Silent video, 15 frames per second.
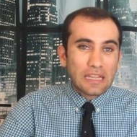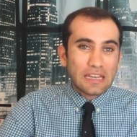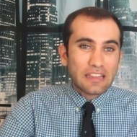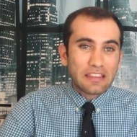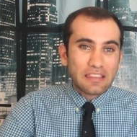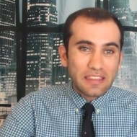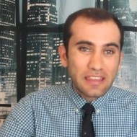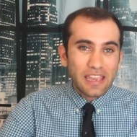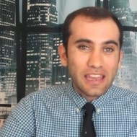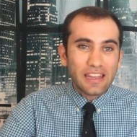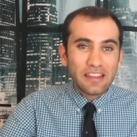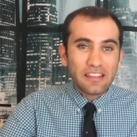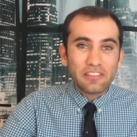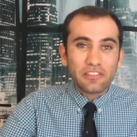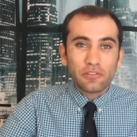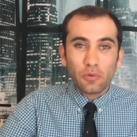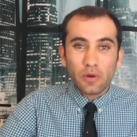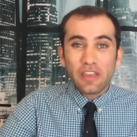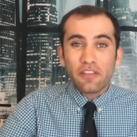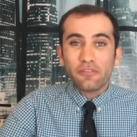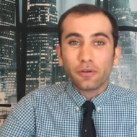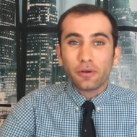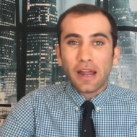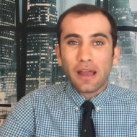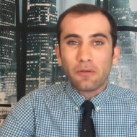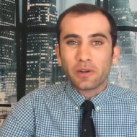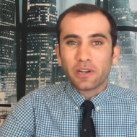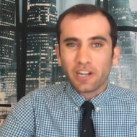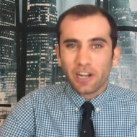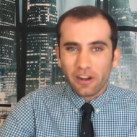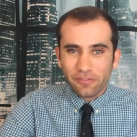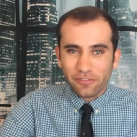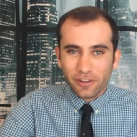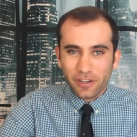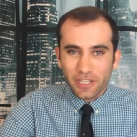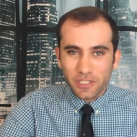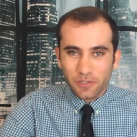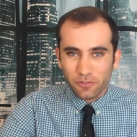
into CNN's 24-hour coverage